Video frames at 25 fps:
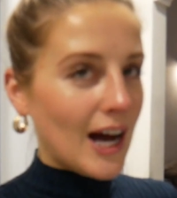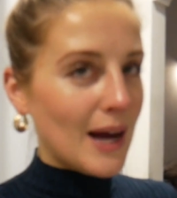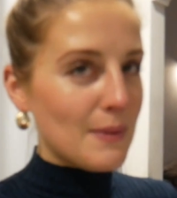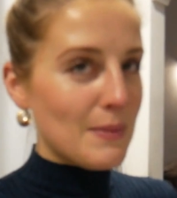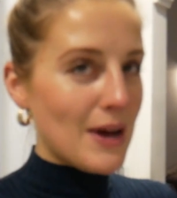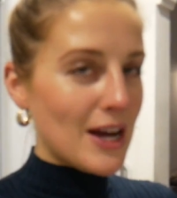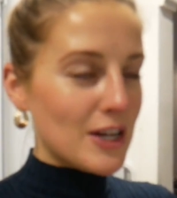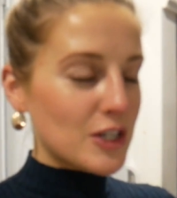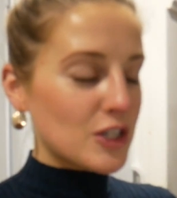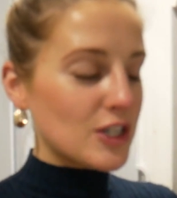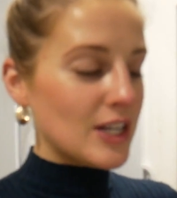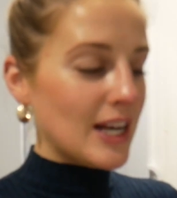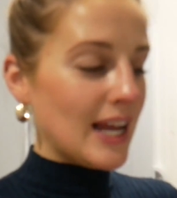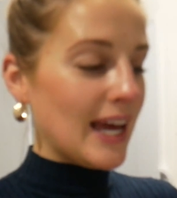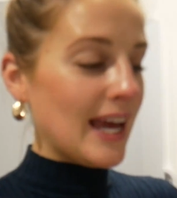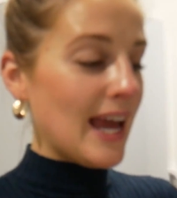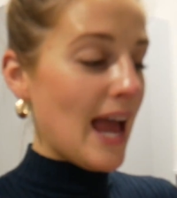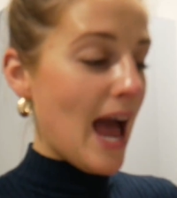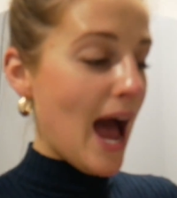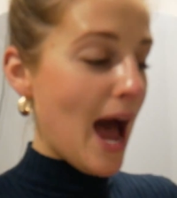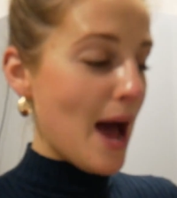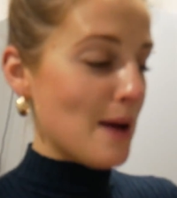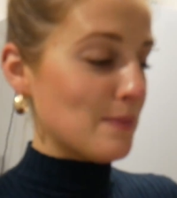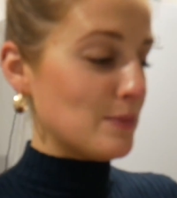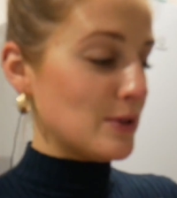I'm
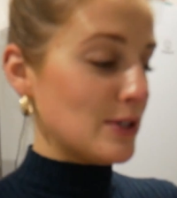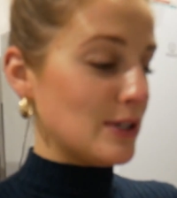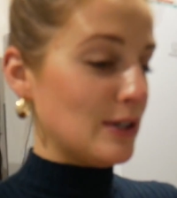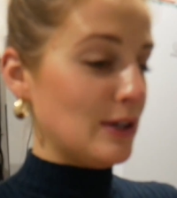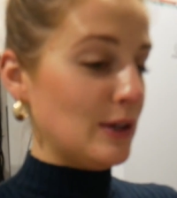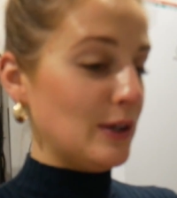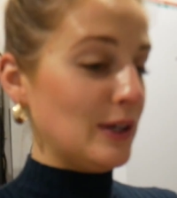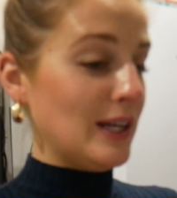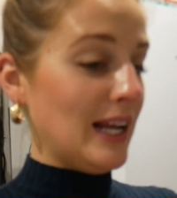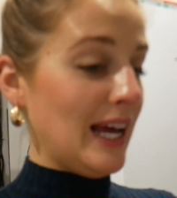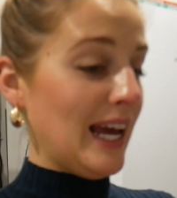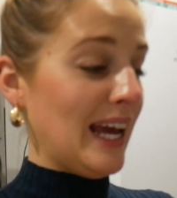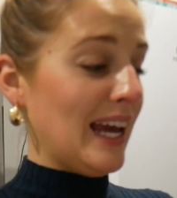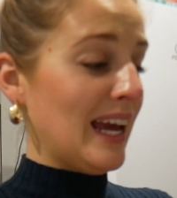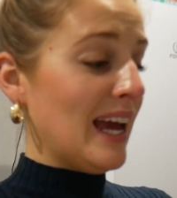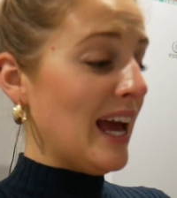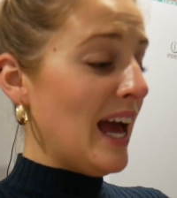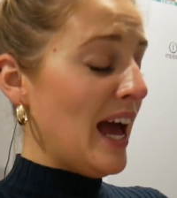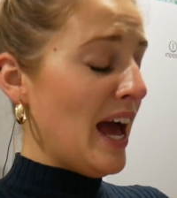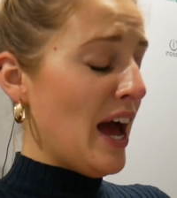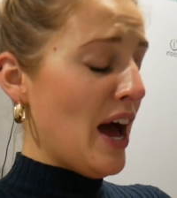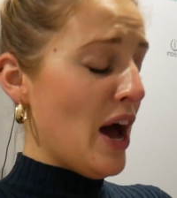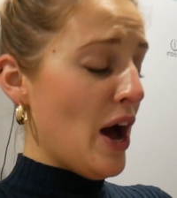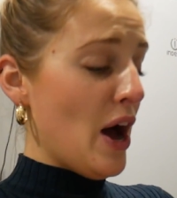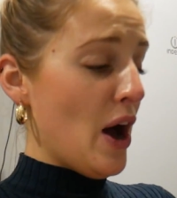actually absolutely
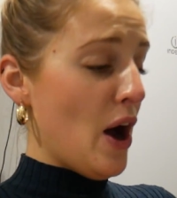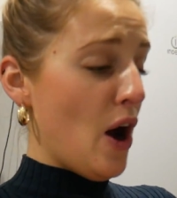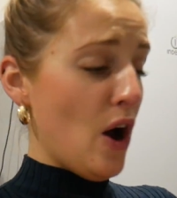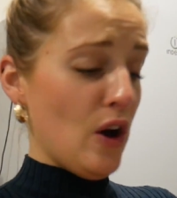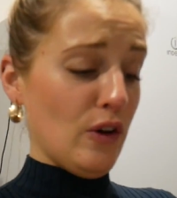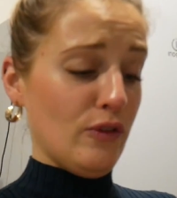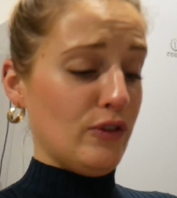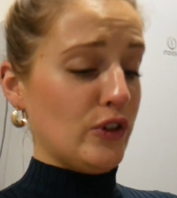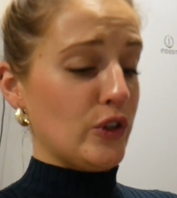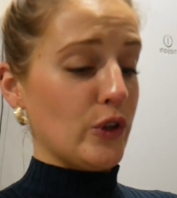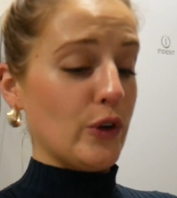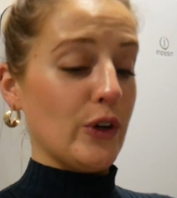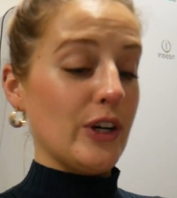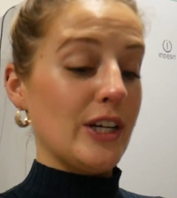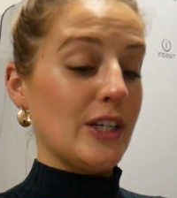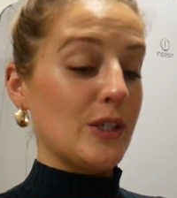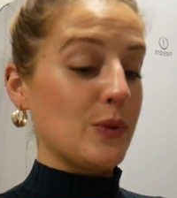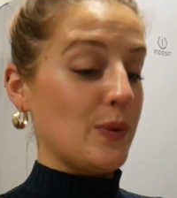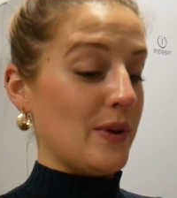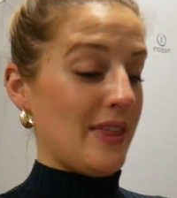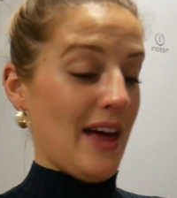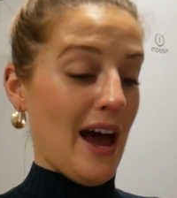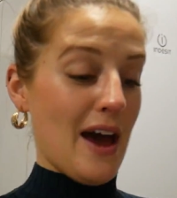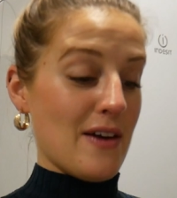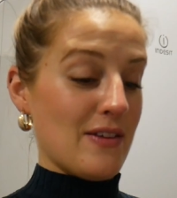overjoyed
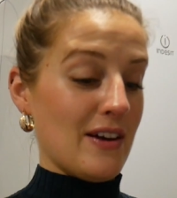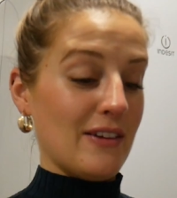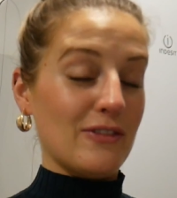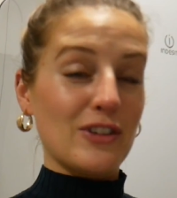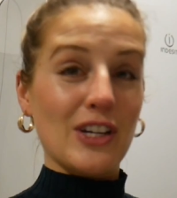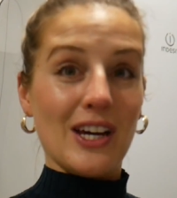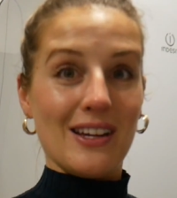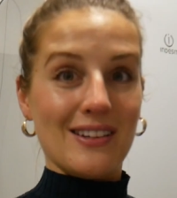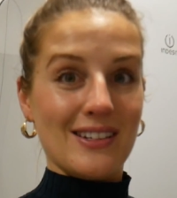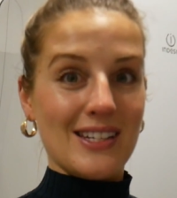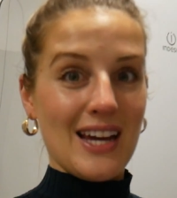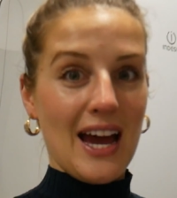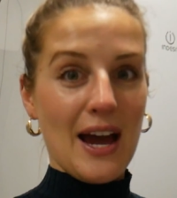with how they've turned